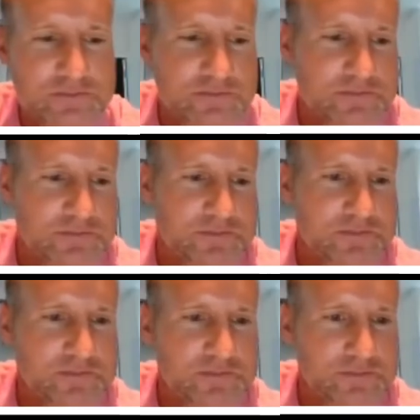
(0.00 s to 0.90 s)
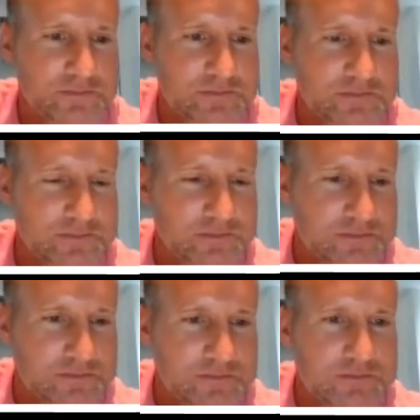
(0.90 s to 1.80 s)

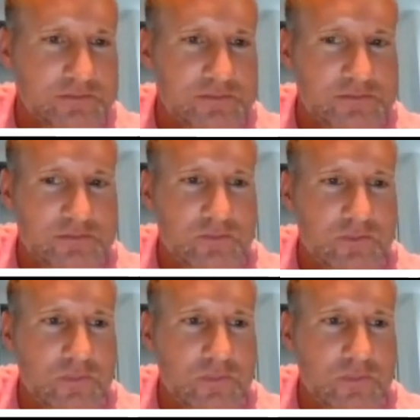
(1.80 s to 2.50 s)
(no one is talking)